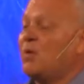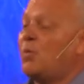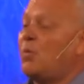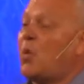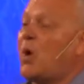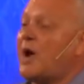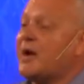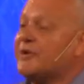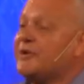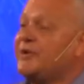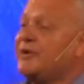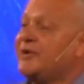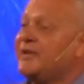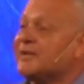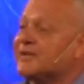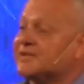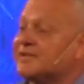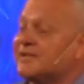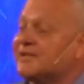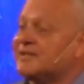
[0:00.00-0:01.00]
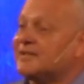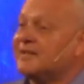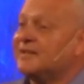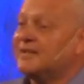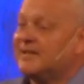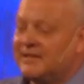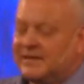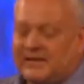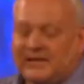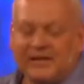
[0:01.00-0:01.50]
what good is it
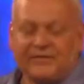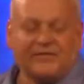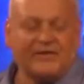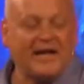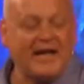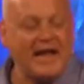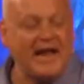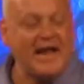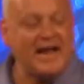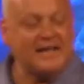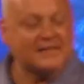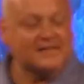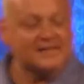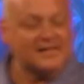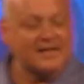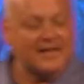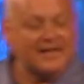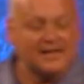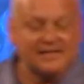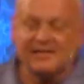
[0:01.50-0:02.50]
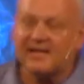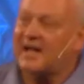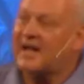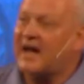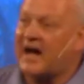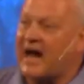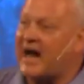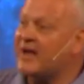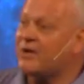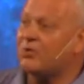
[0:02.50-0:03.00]
if the hand says,
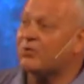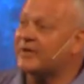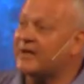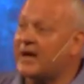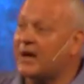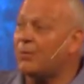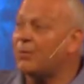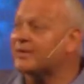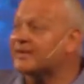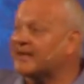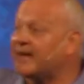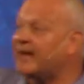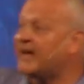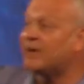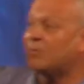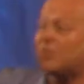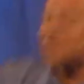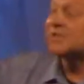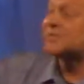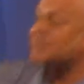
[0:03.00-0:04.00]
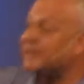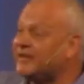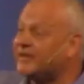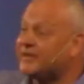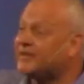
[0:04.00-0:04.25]
I don't care what the head wants me to